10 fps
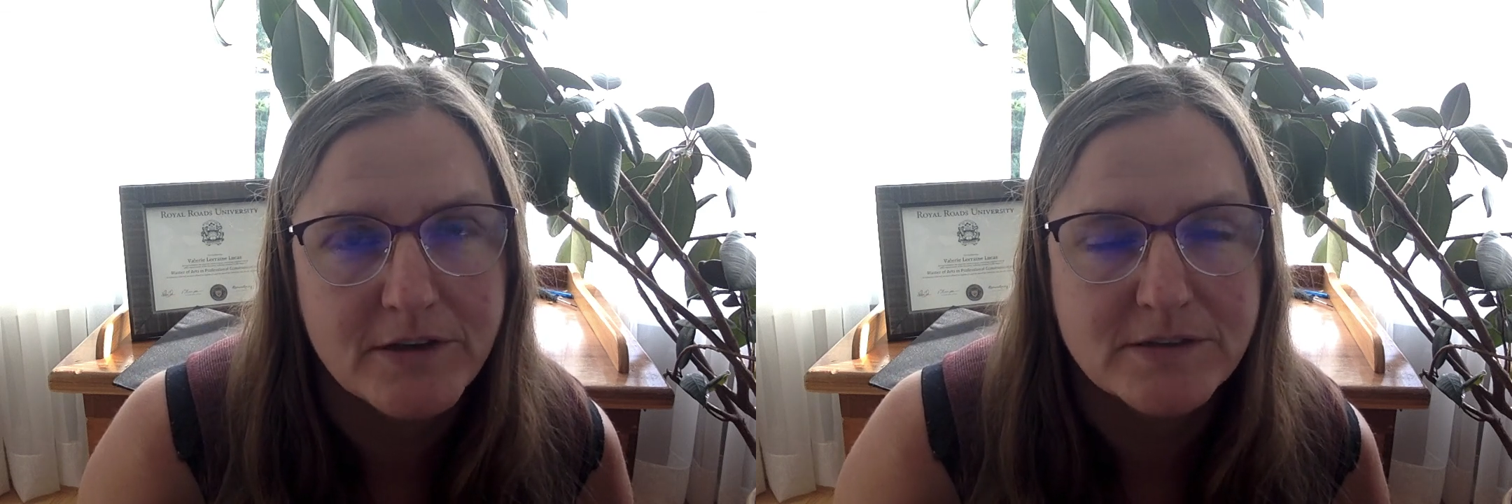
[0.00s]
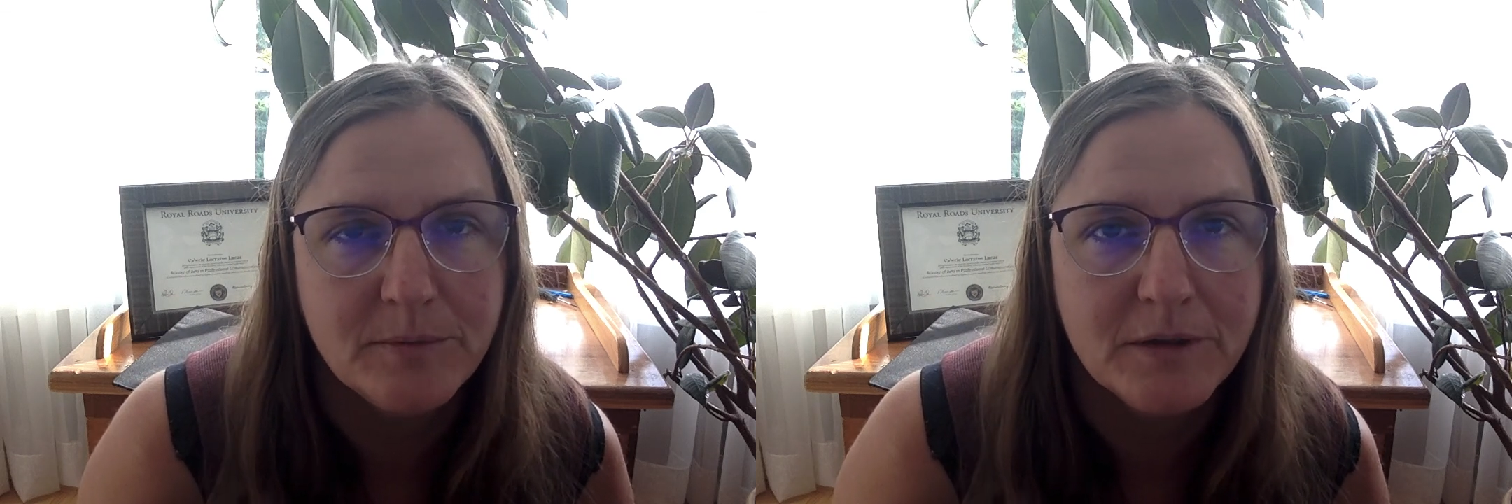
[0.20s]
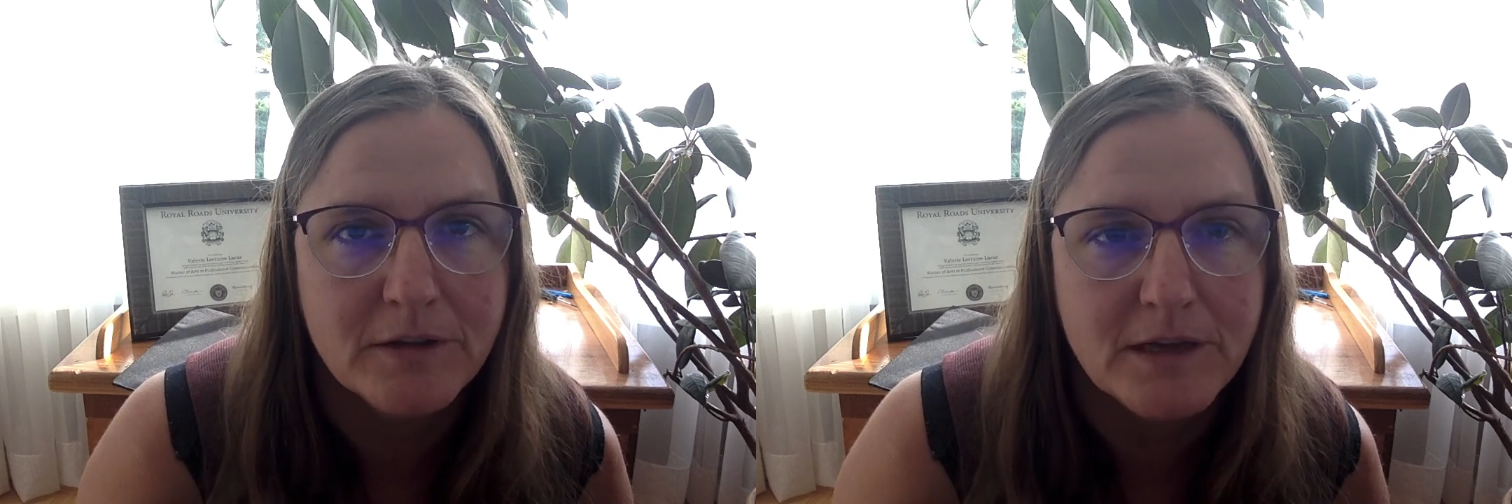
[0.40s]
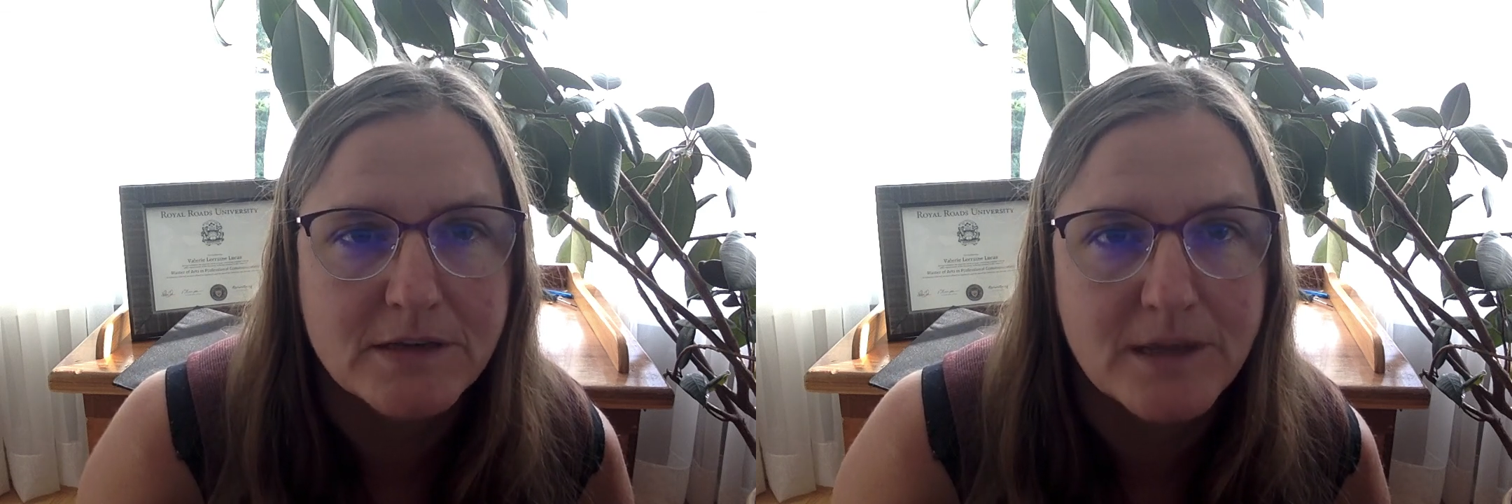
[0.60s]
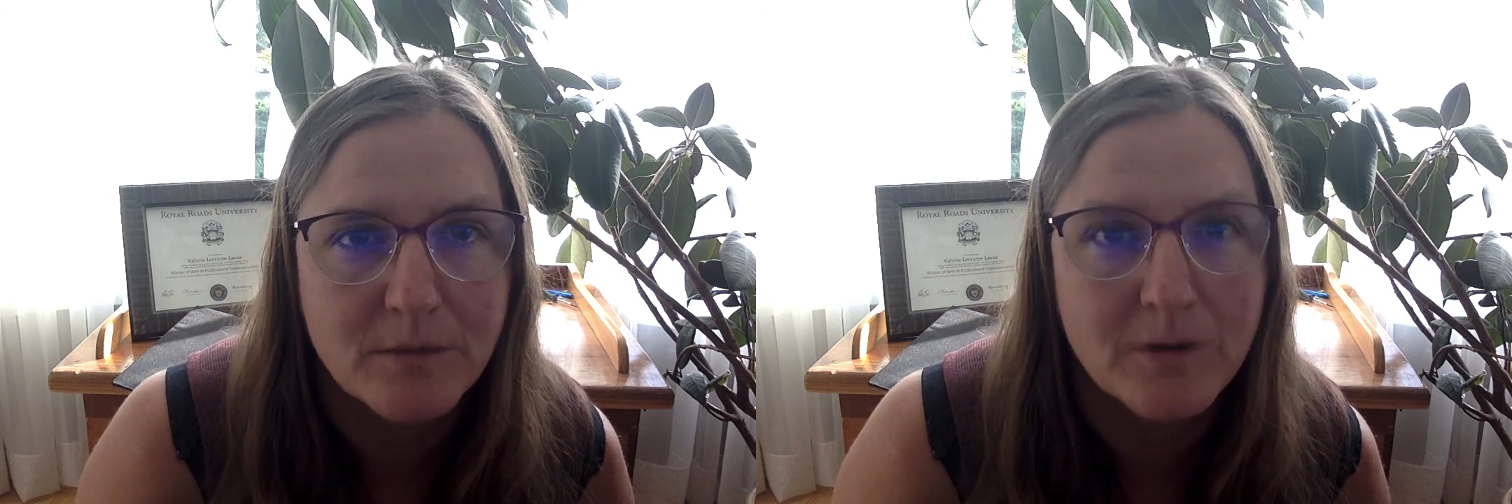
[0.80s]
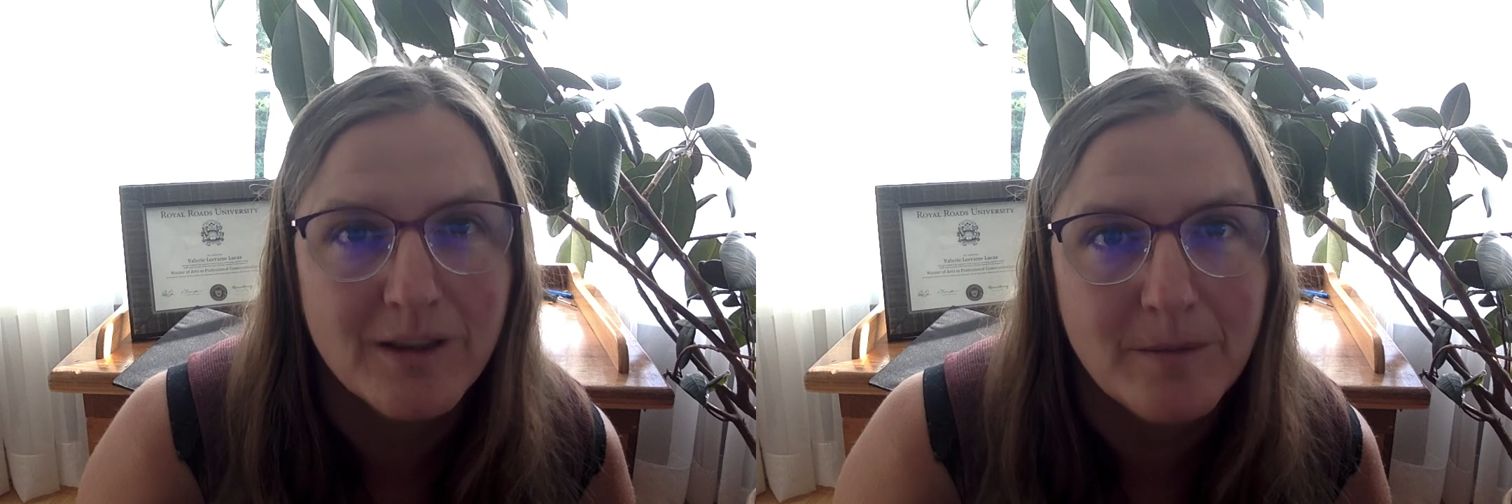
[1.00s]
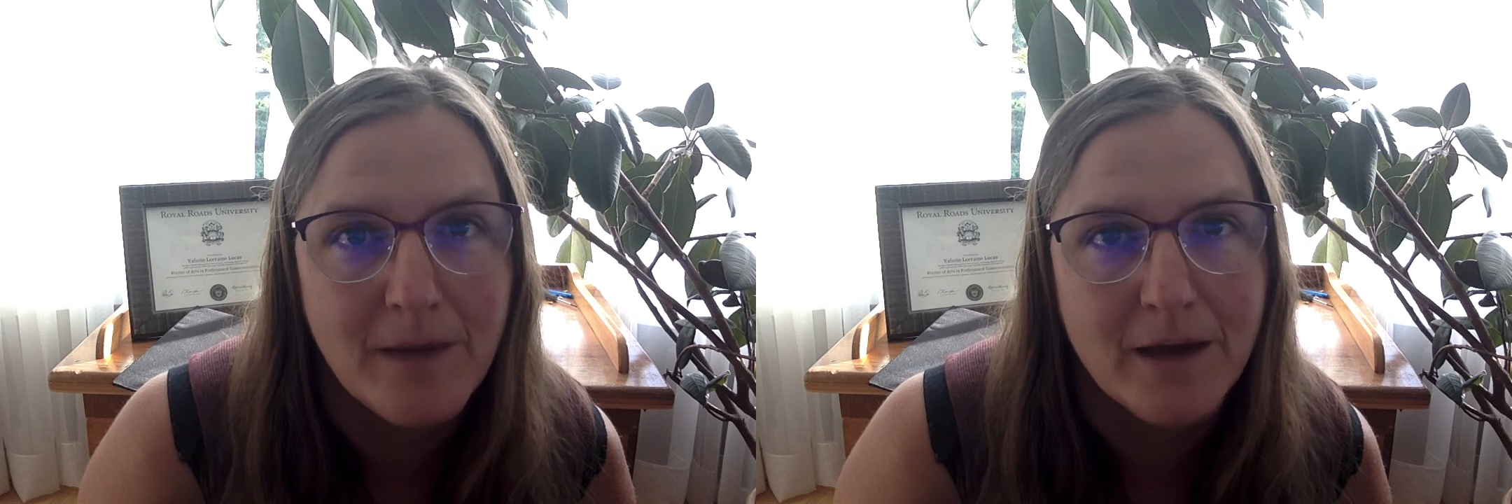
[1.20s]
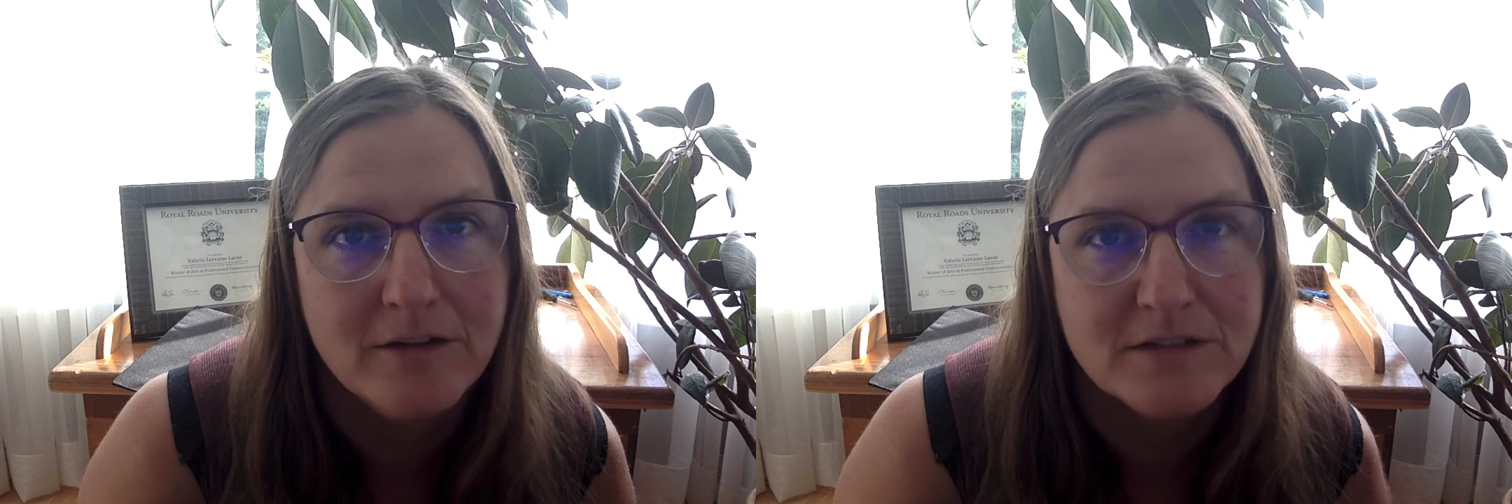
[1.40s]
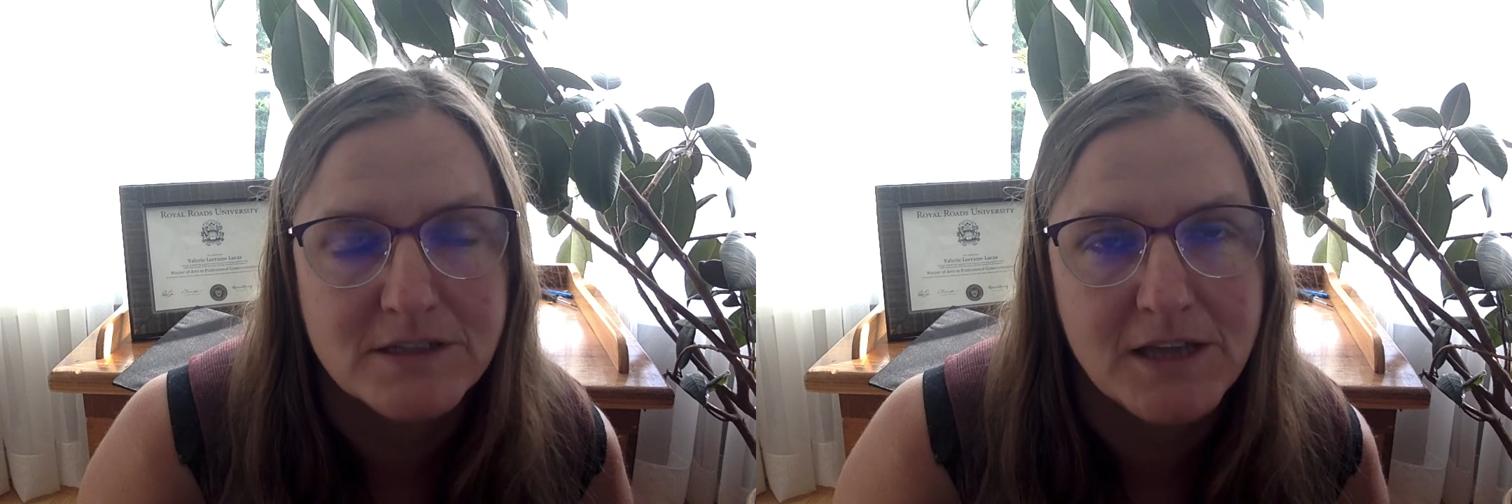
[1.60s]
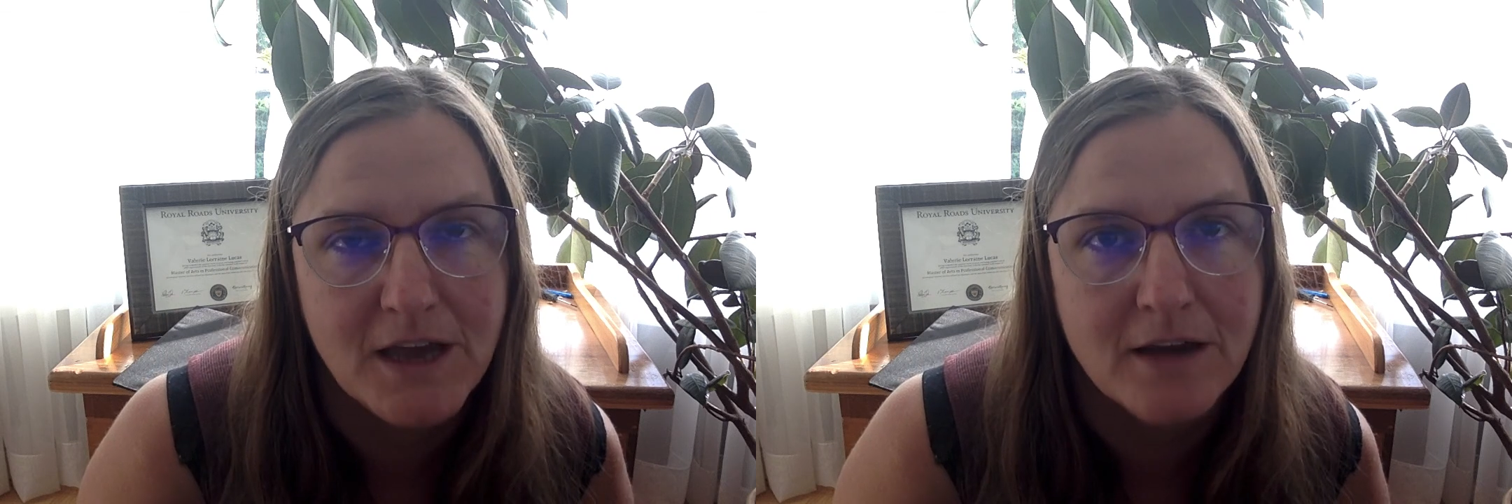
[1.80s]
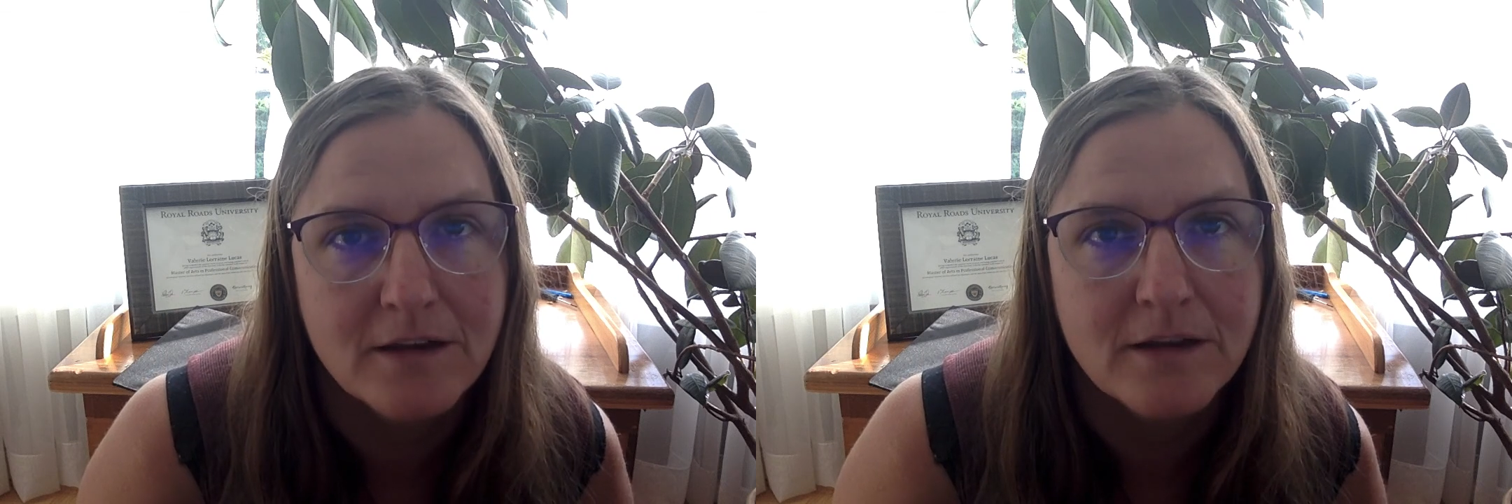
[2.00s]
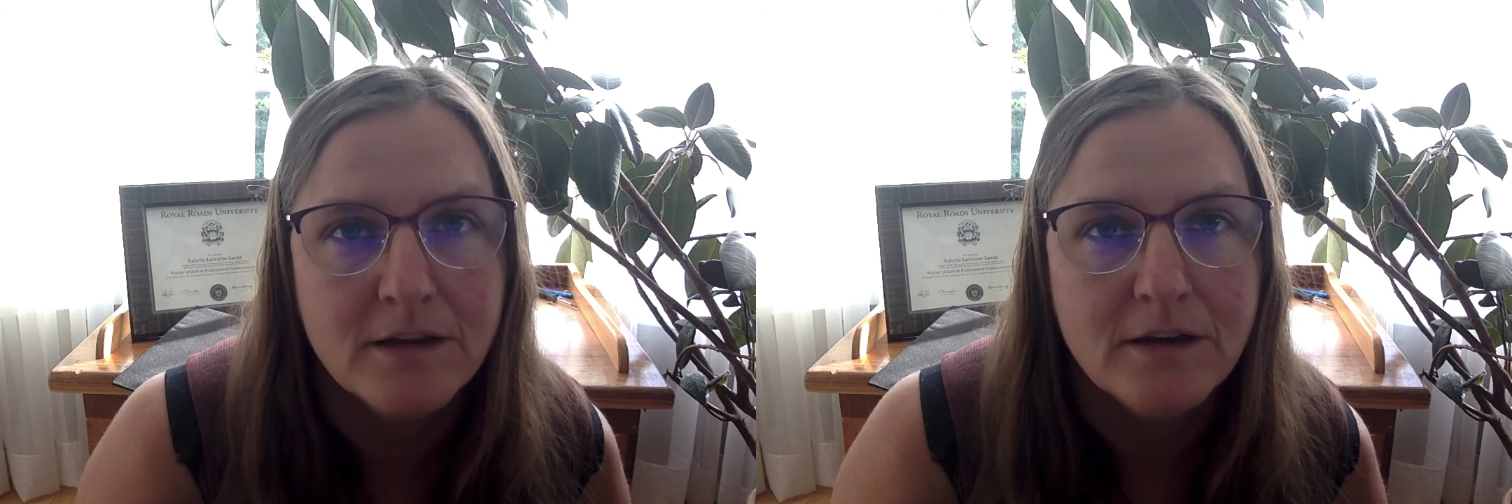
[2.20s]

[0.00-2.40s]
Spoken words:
disabilities that really matters in the end.